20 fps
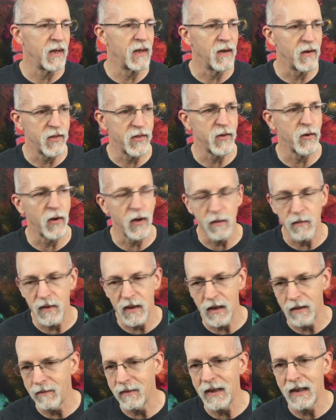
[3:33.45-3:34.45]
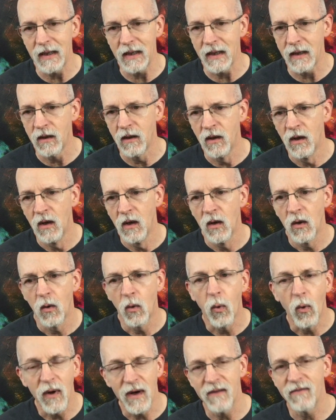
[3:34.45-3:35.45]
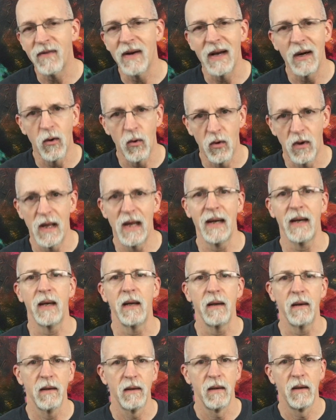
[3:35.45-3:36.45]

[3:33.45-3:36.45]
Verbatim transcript: in a 30 minute meeting, what if I don't like it?